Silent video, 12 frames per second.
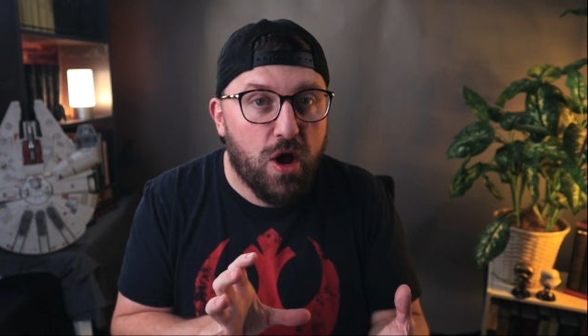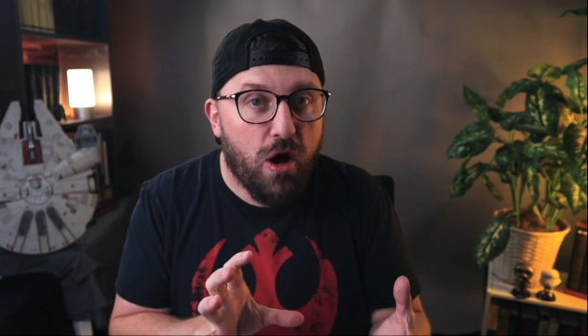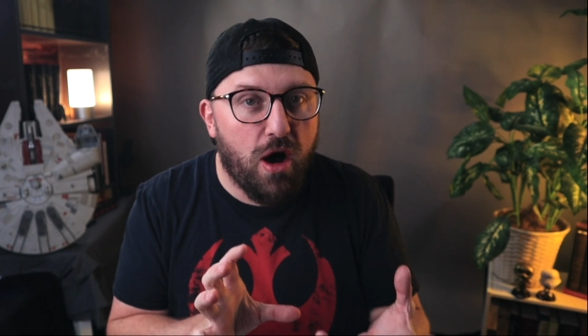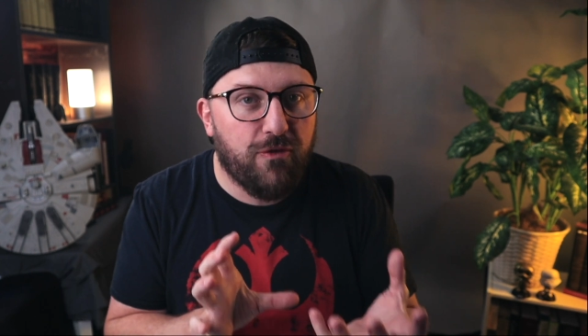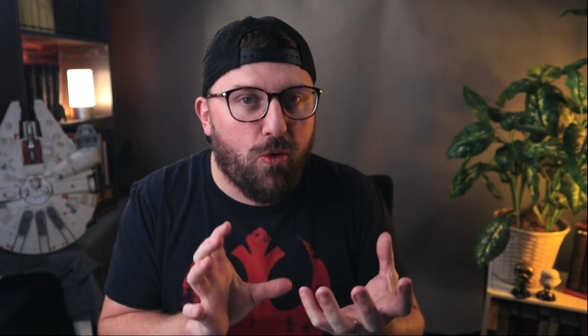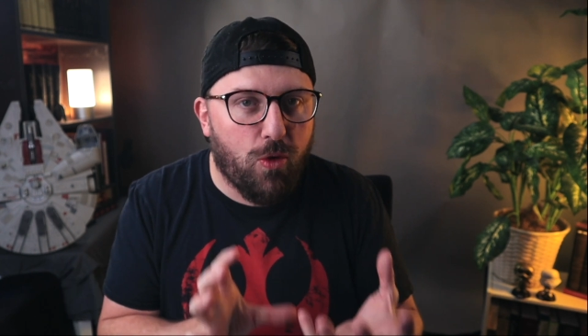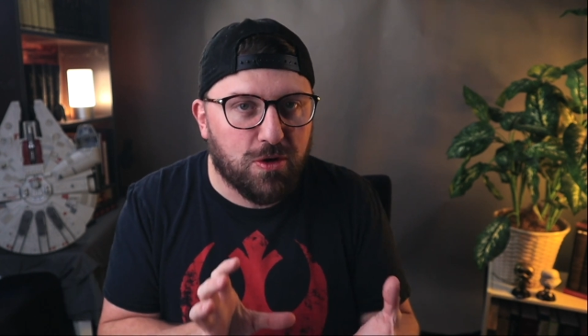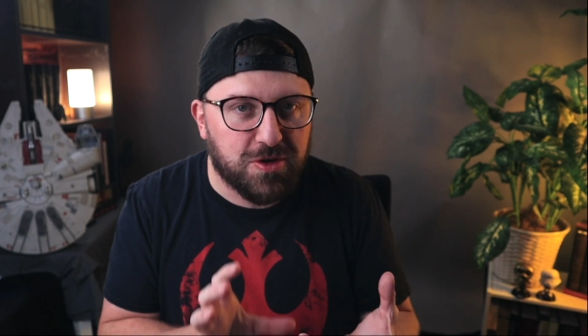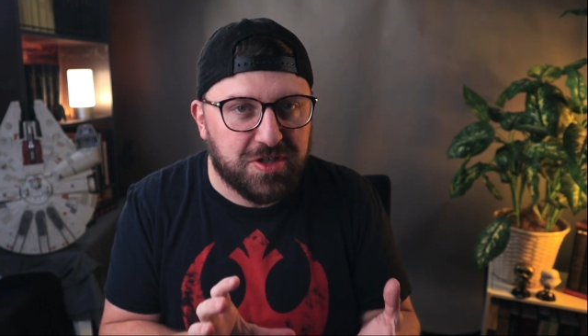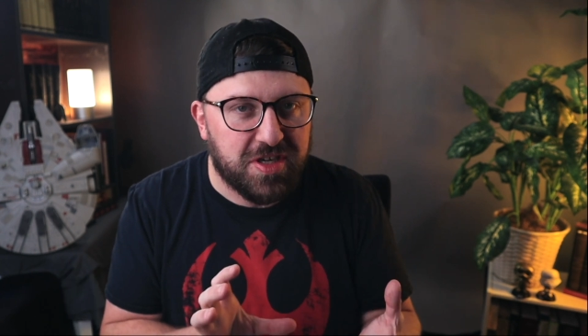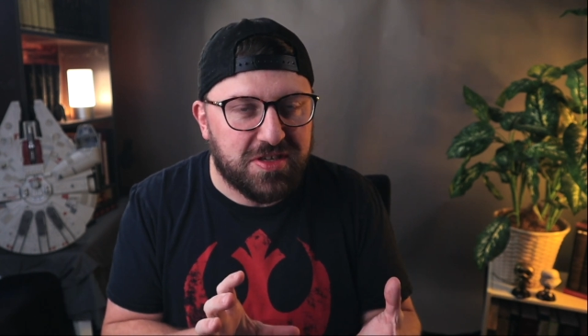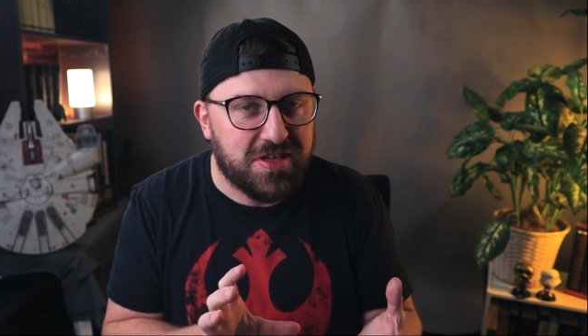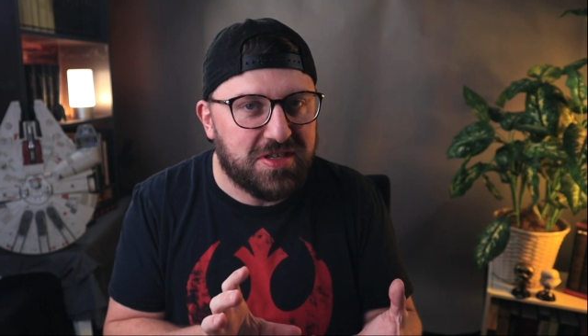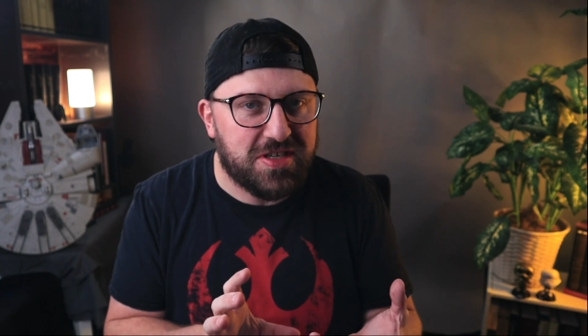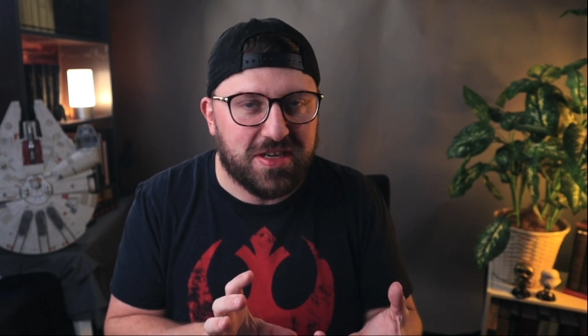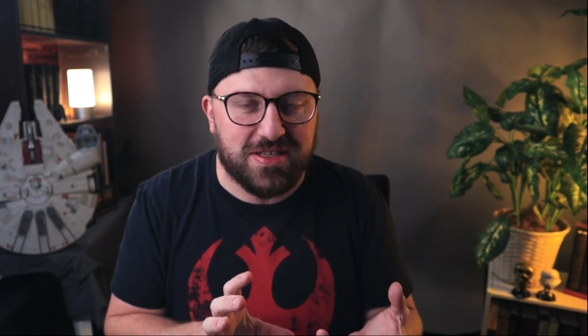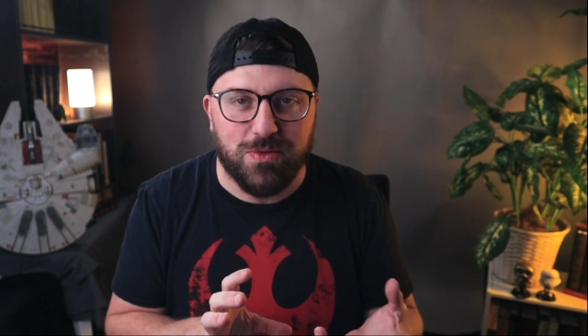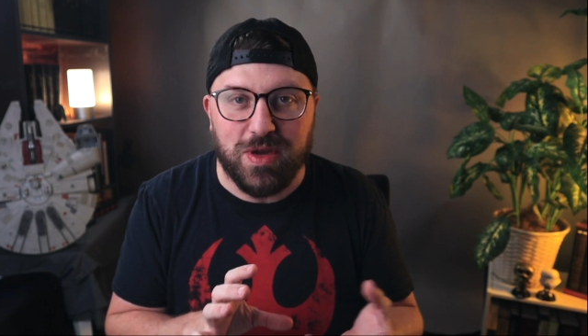of Order
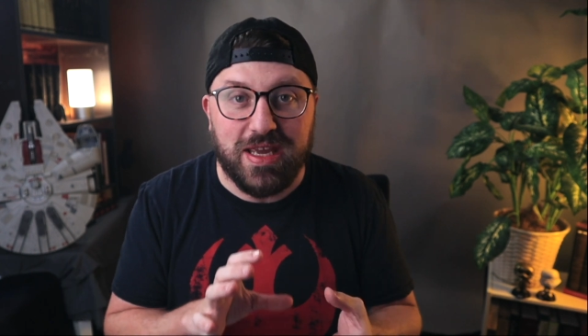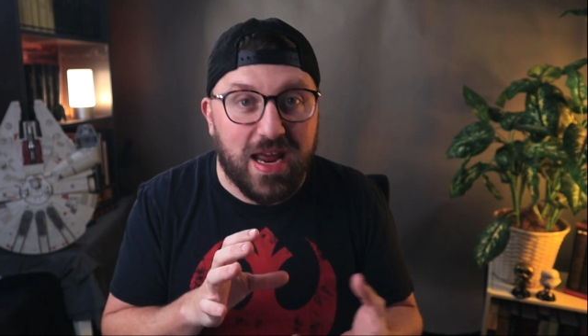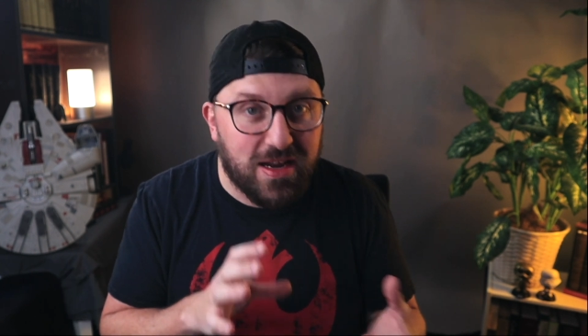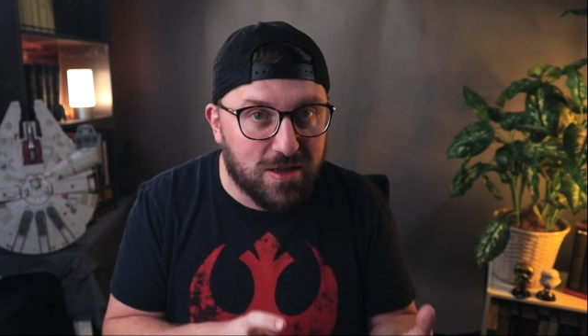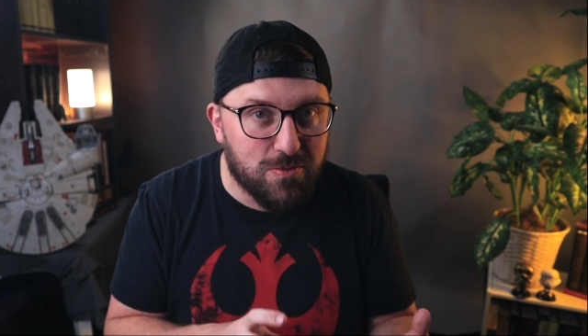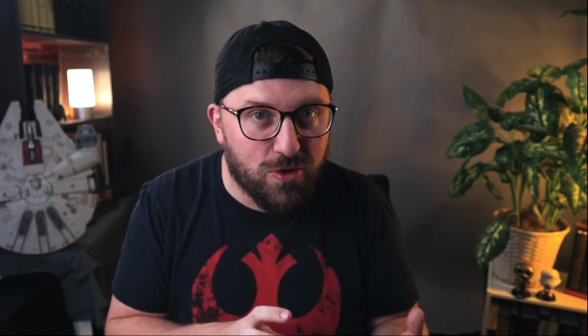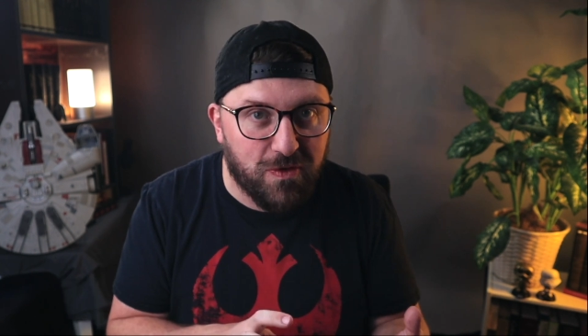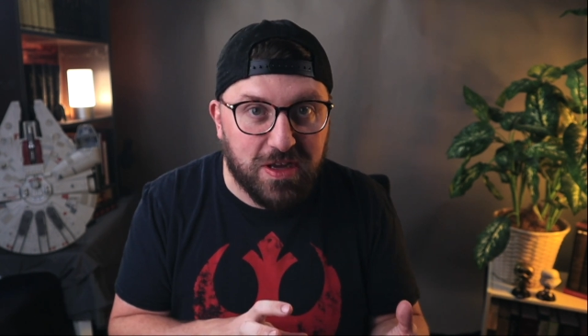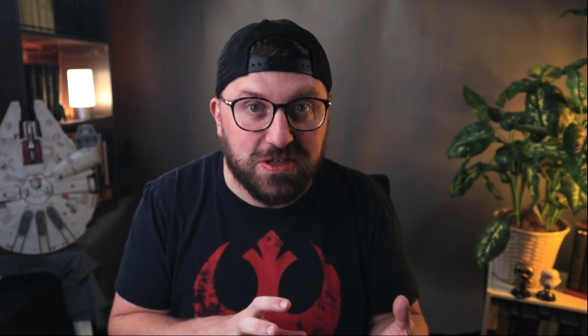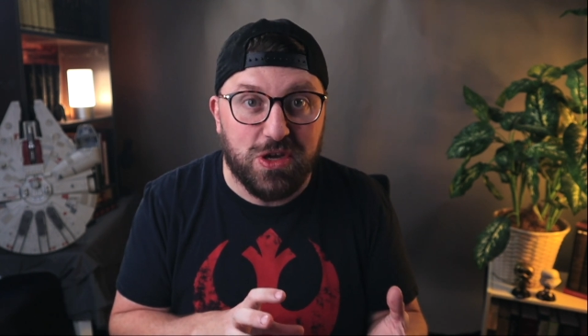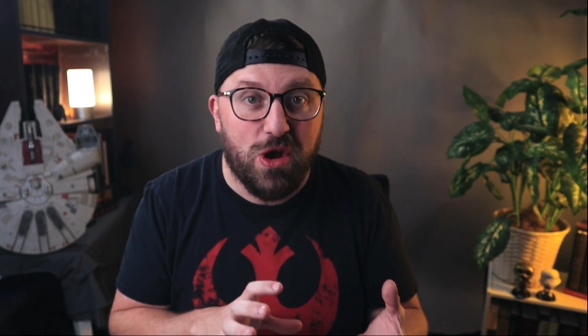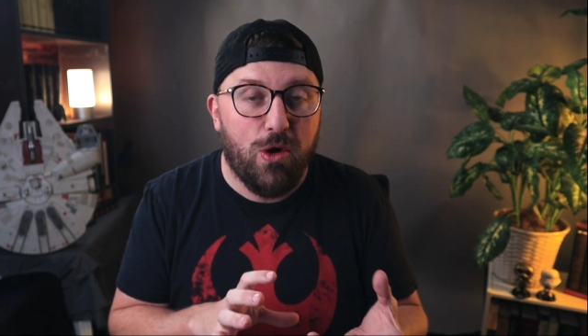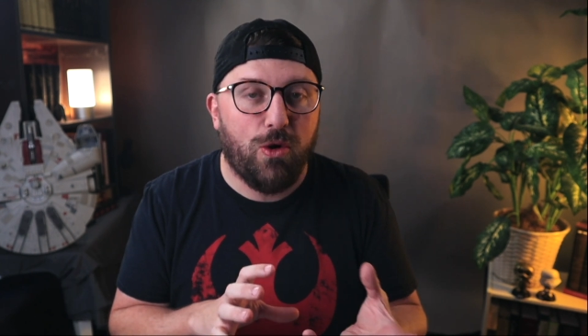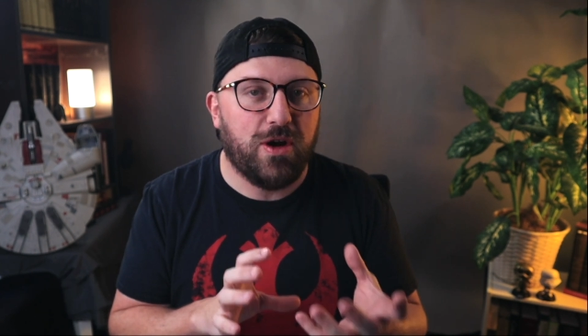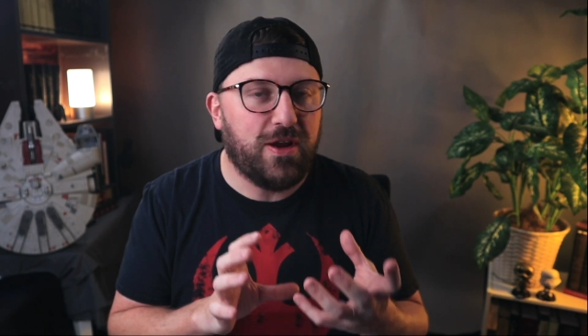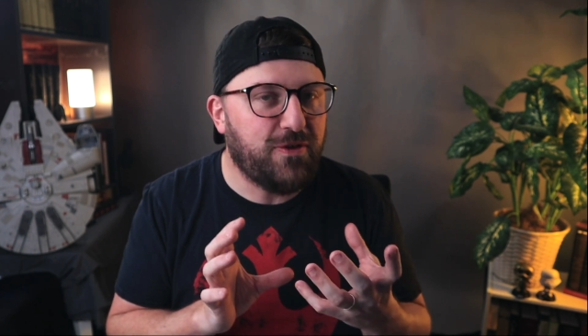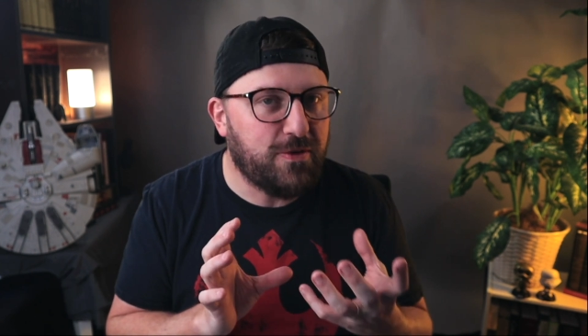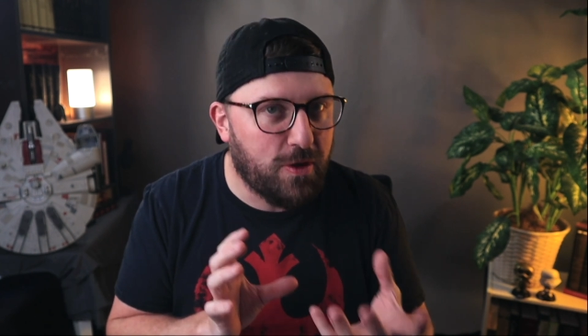66 than we get in the movies or
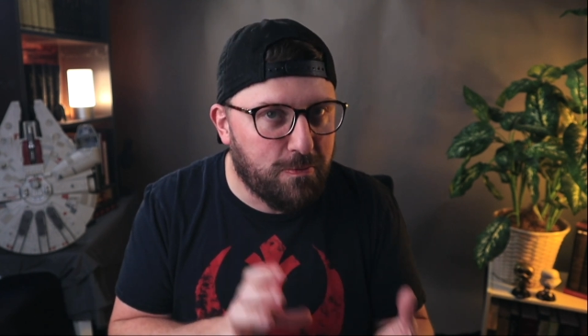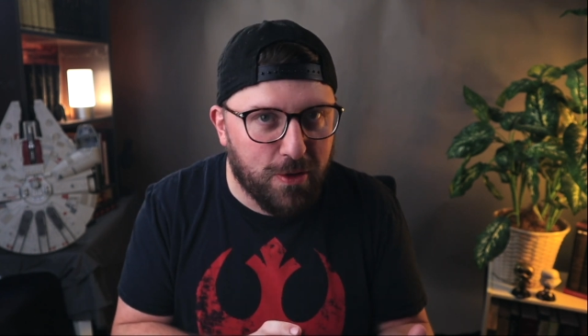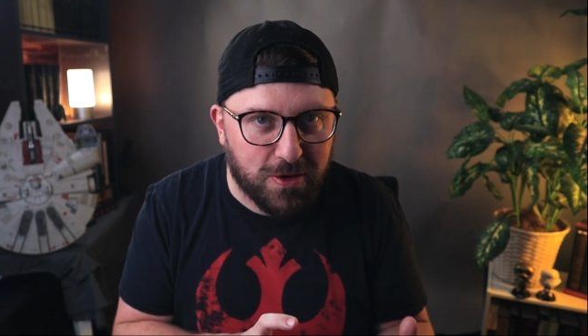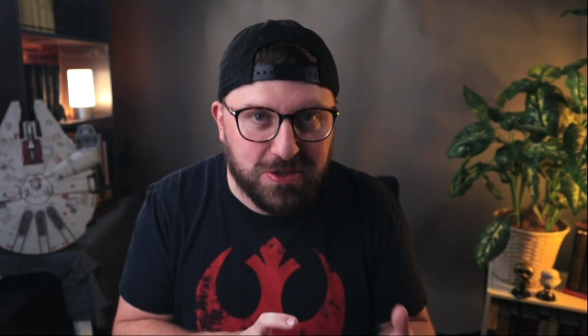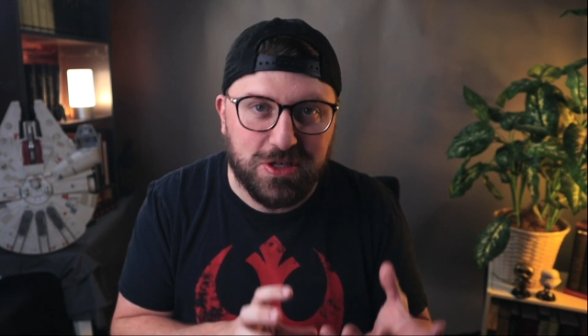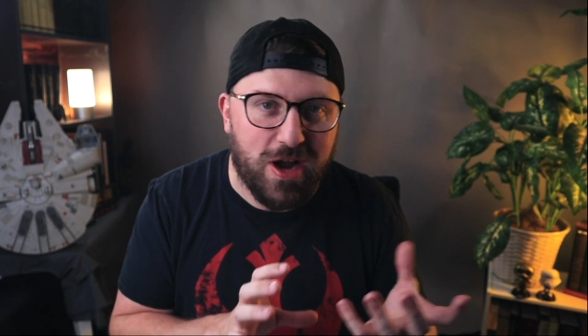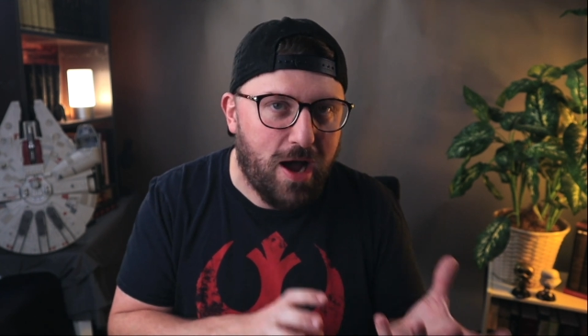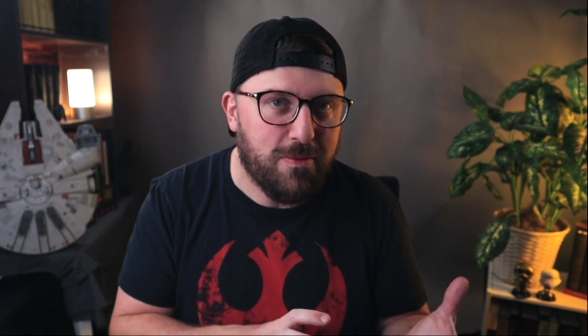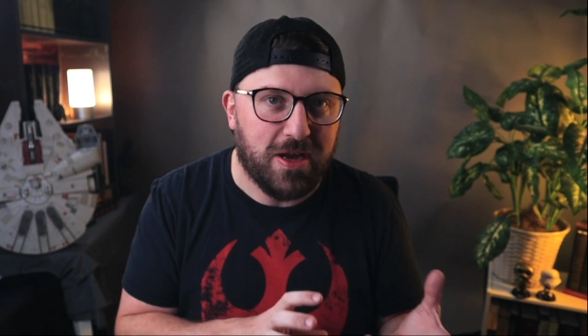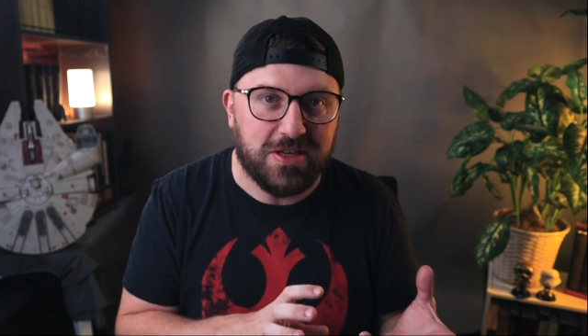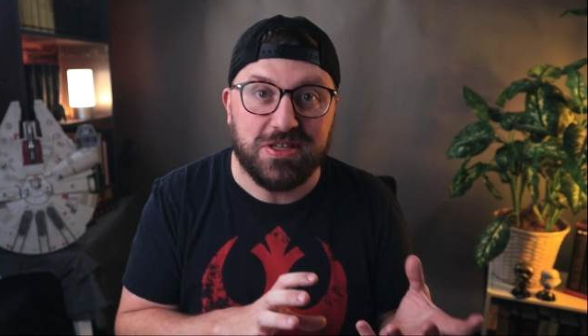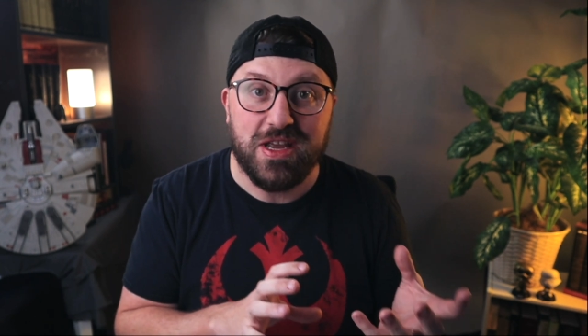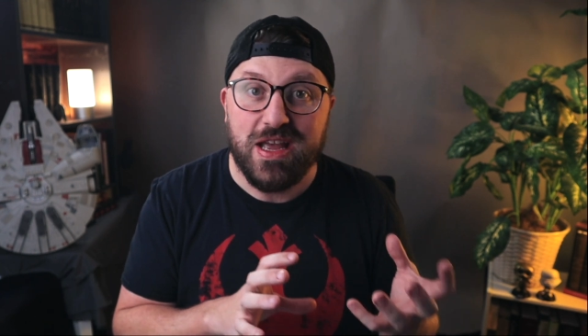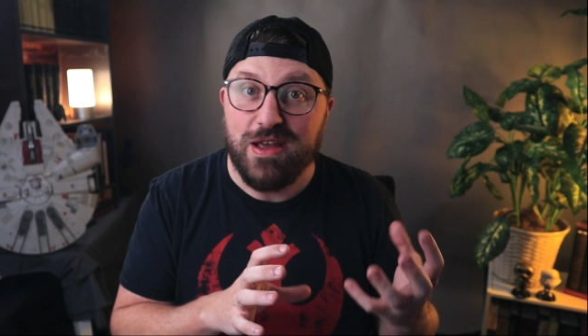even the books, comics,